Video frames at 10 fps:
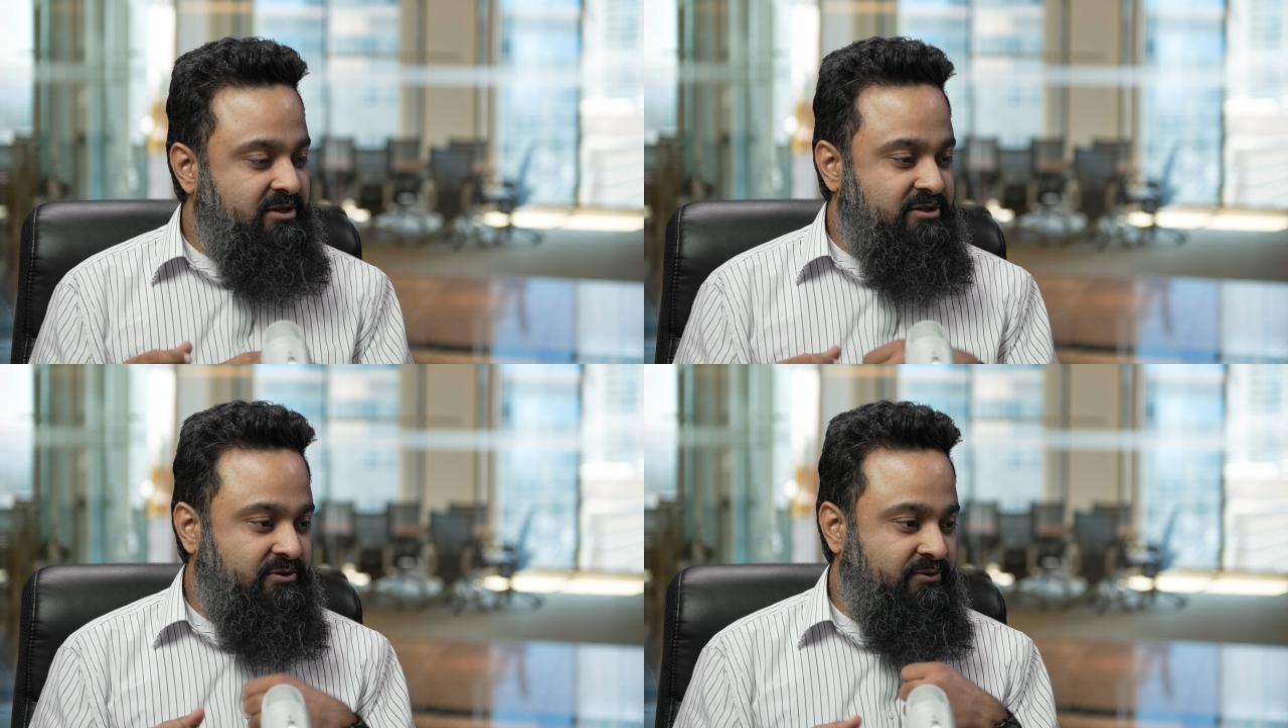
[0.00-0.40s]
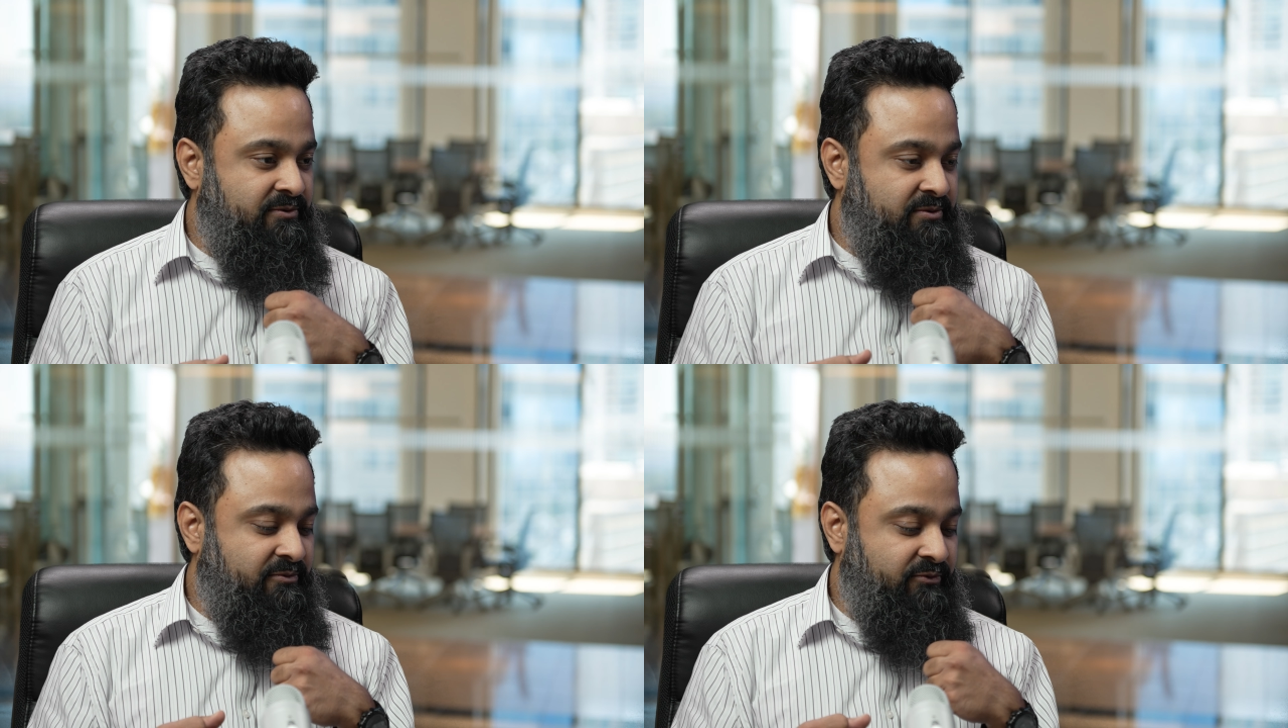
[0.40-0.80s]

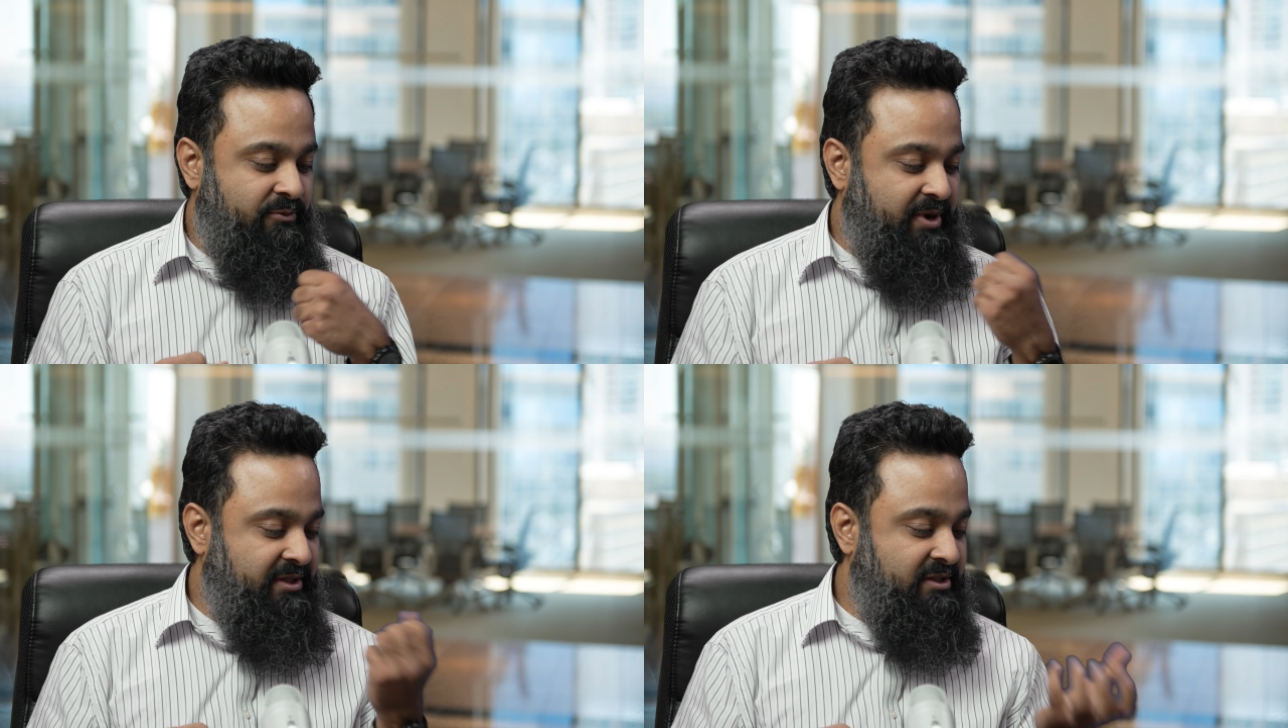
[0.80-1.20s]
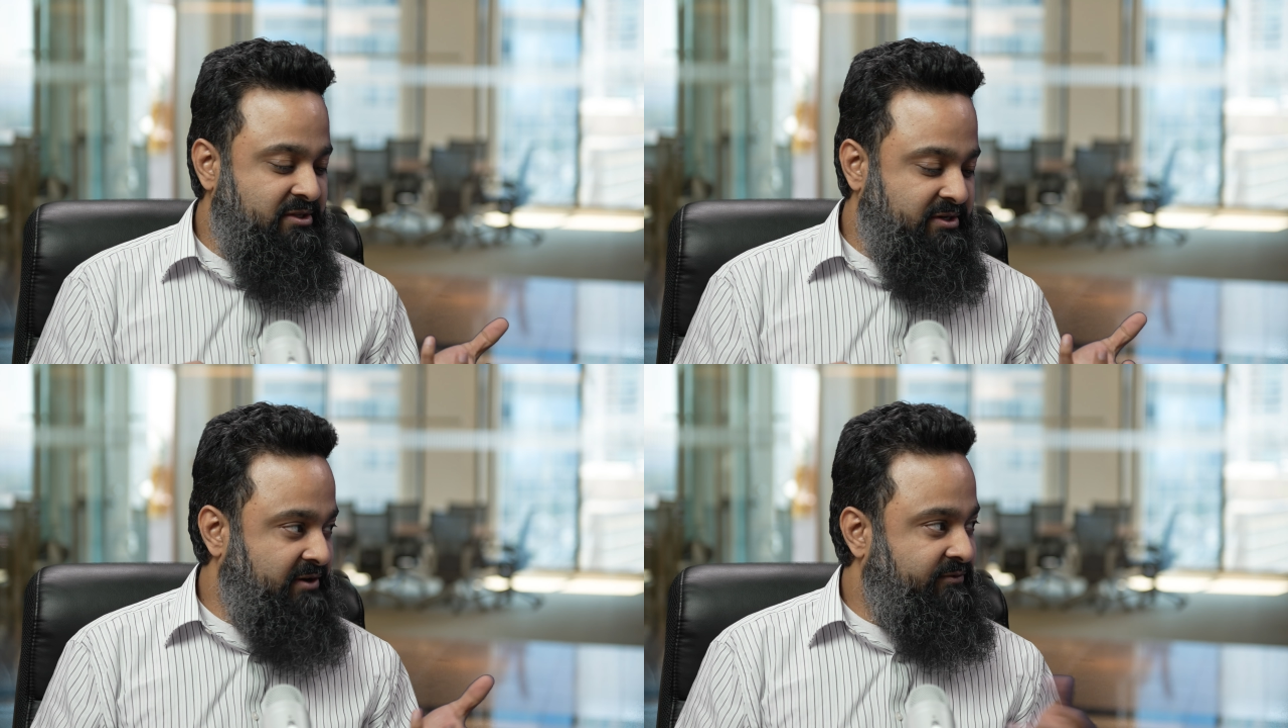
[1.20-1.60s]
So you bring in the
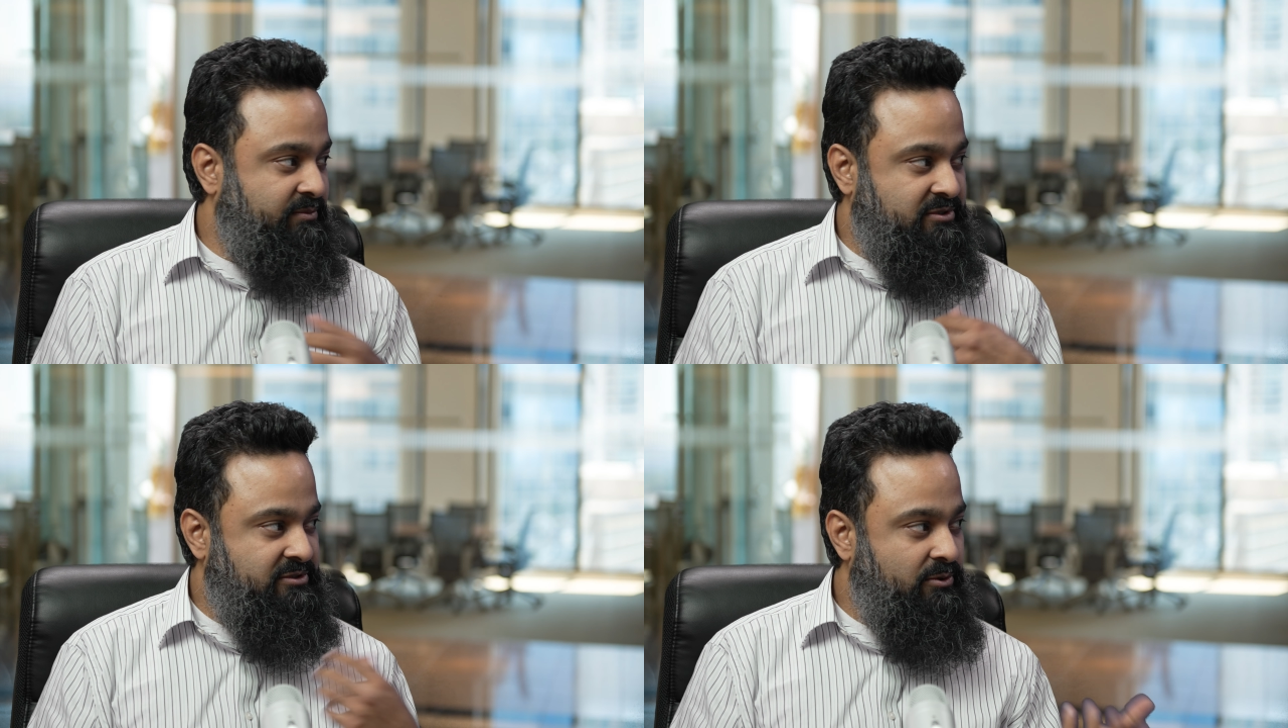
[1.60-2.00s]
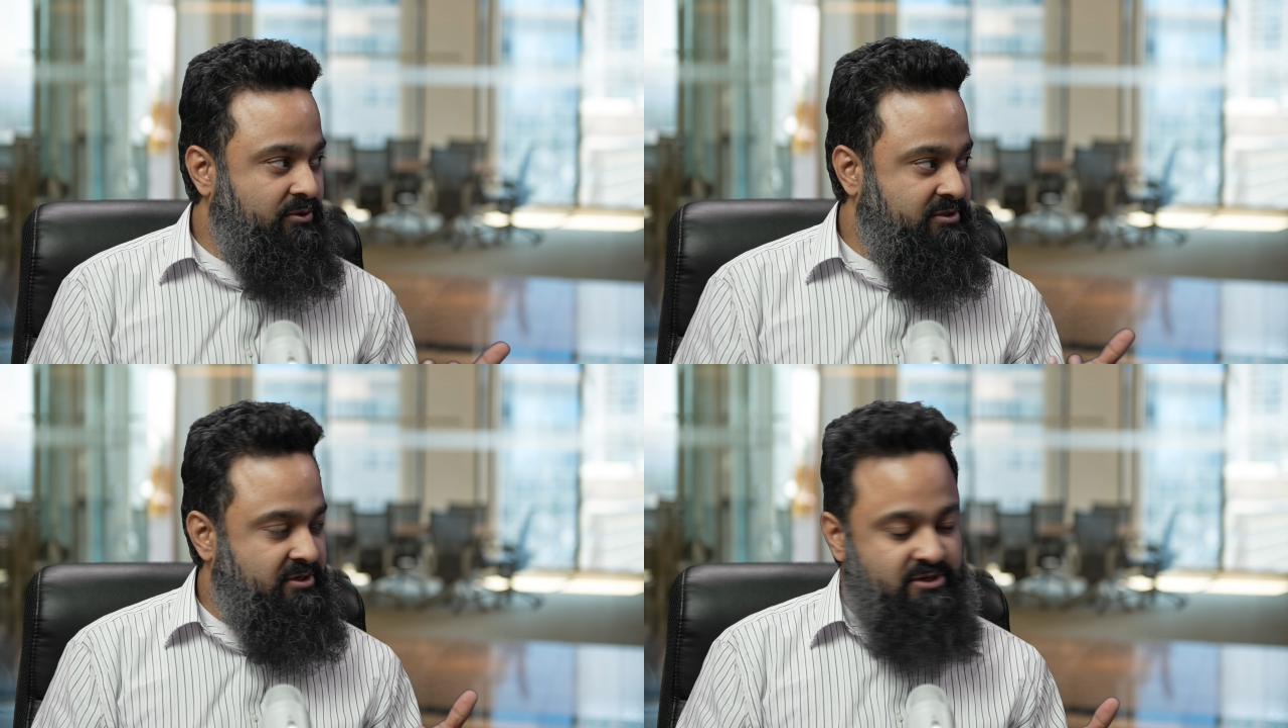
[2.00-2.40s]
data from the
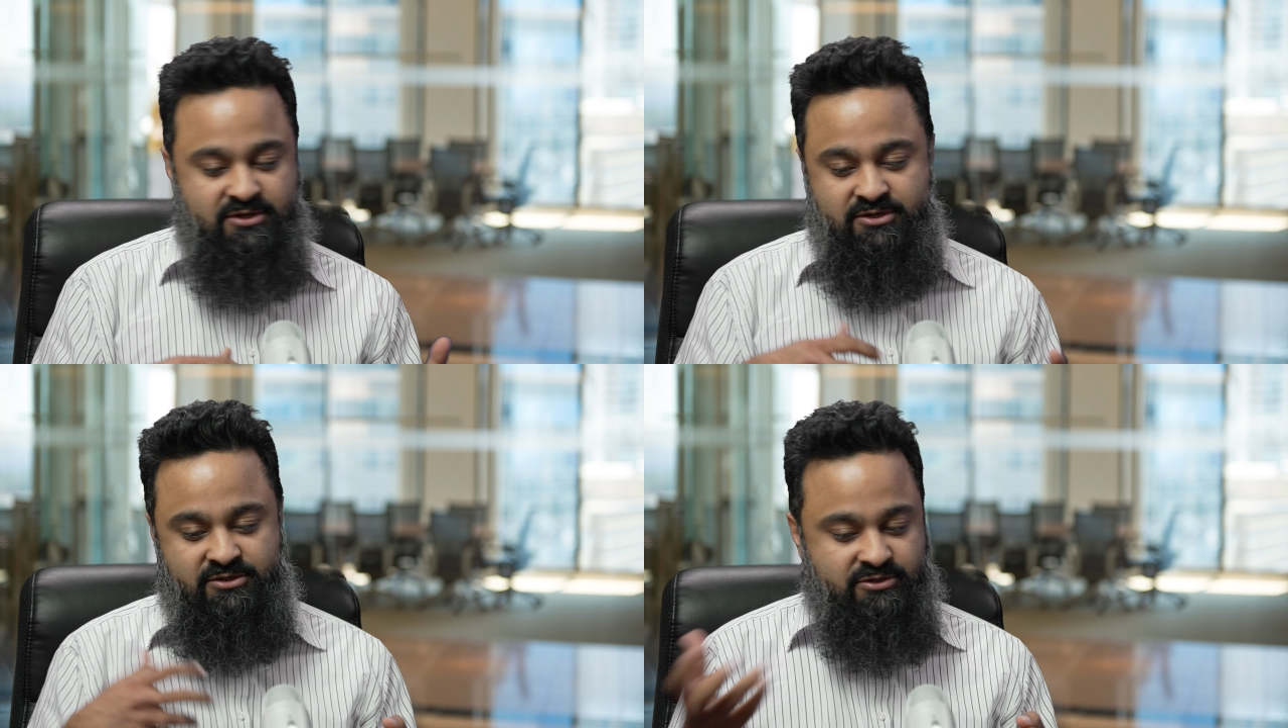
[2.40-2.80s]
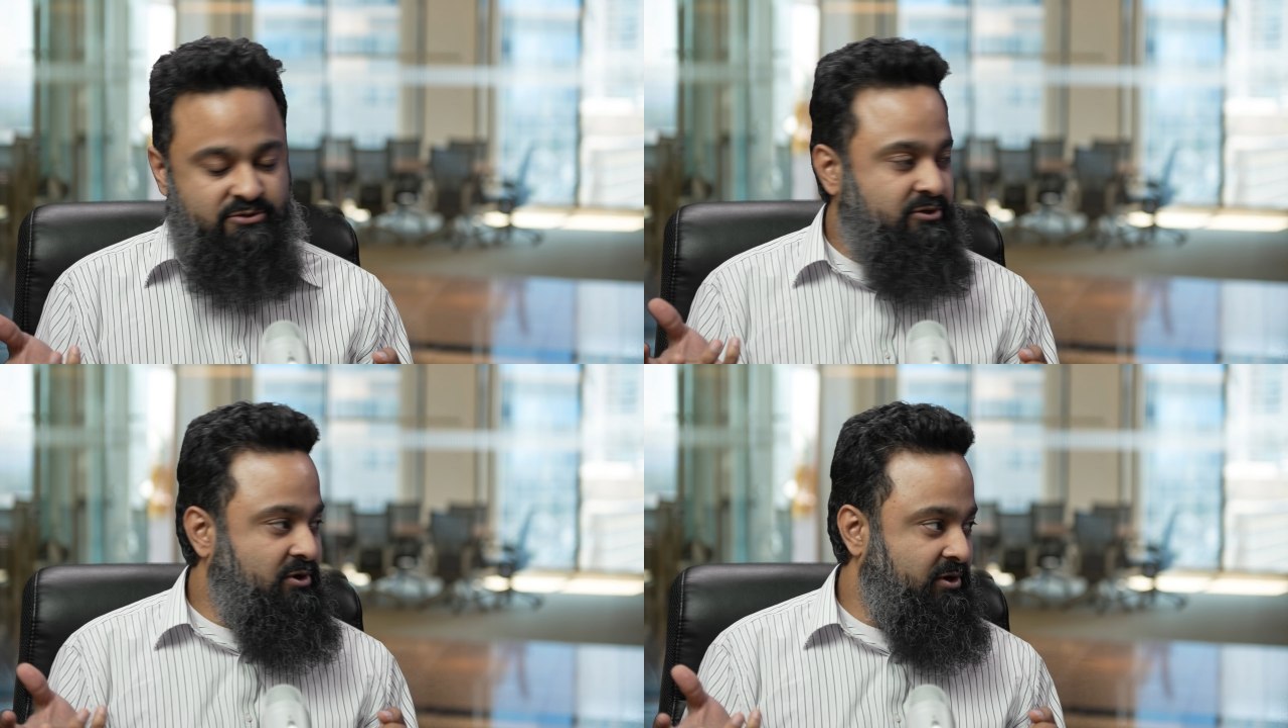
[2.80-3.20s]
source to
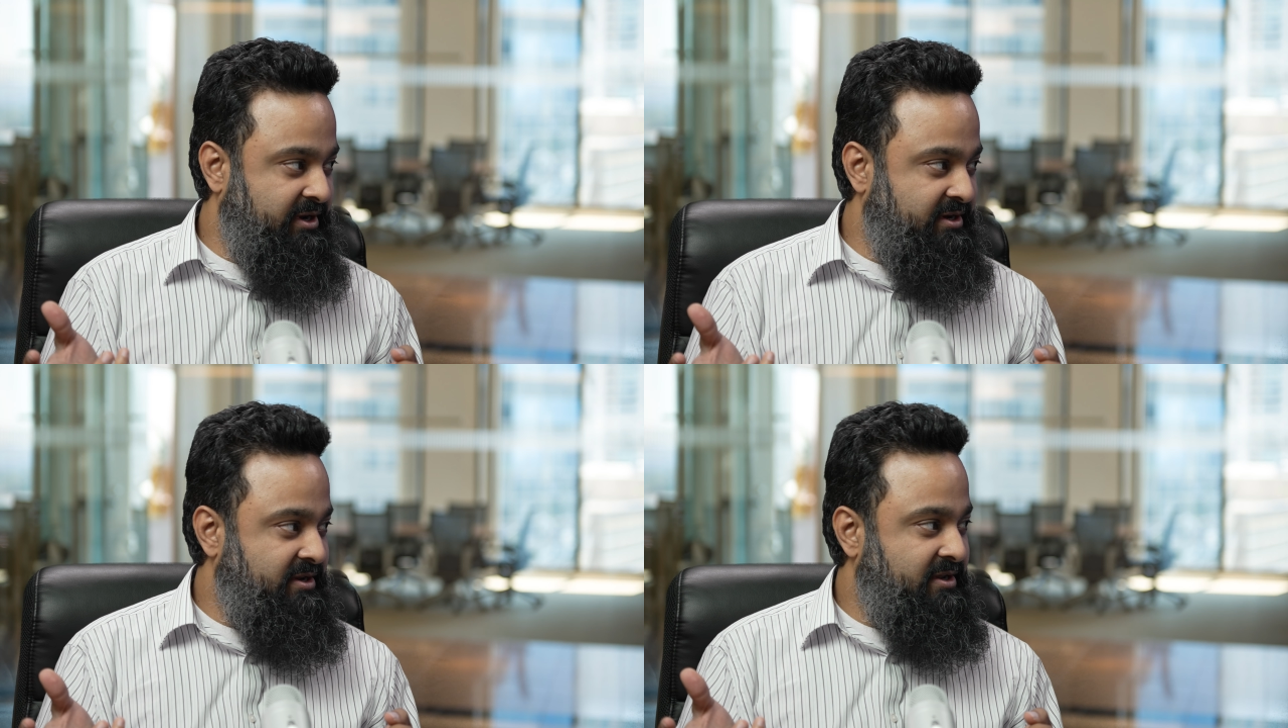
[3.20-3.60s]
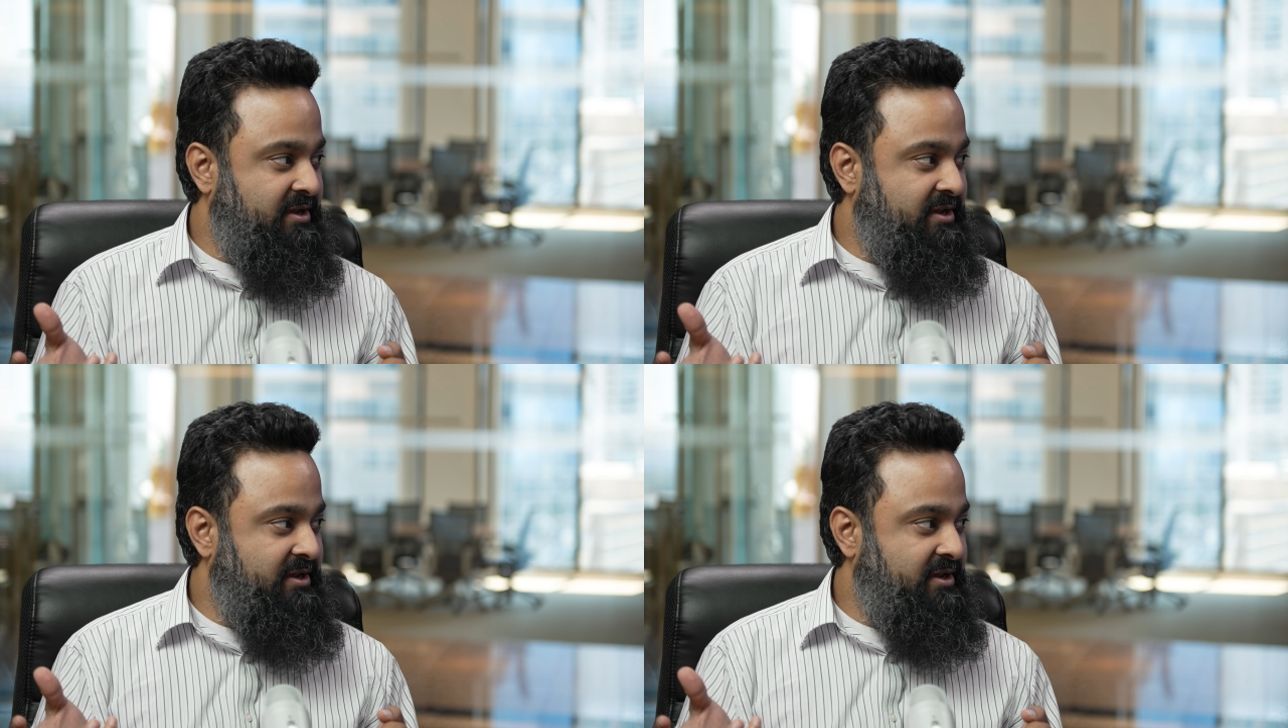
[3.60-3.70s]
the target,